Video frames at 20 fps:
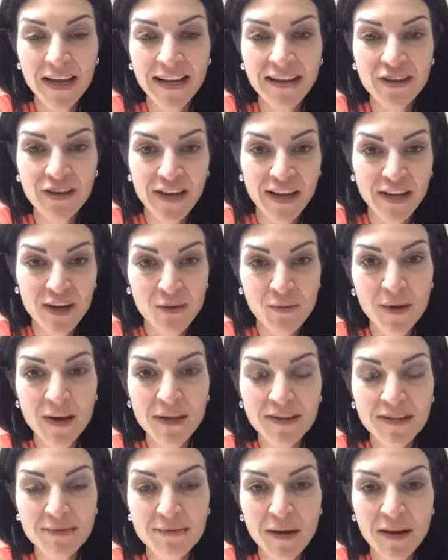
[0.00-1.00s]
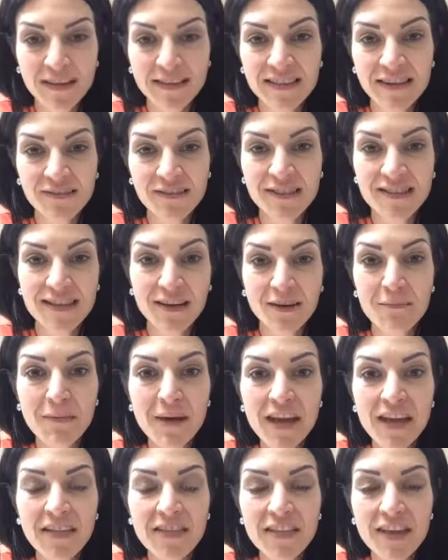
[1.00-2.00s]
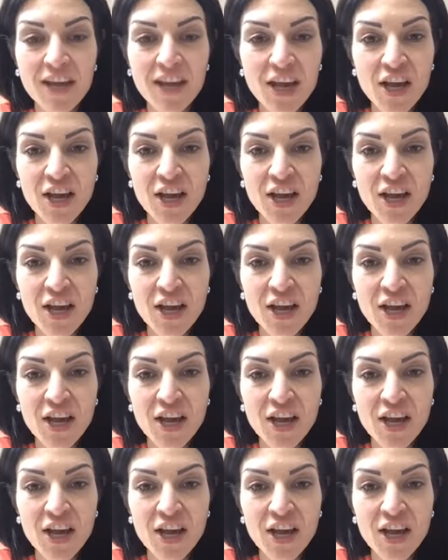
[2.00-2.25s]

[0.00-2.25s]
and you get your wellness box every single month,